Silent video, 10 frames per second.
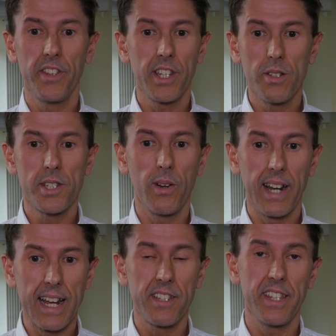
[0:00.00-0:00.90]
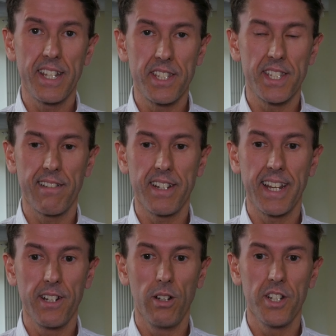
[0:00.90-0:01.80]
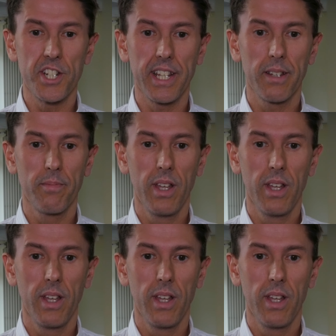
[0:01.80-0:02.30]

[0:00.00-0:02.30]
those who lacked the necessary technology.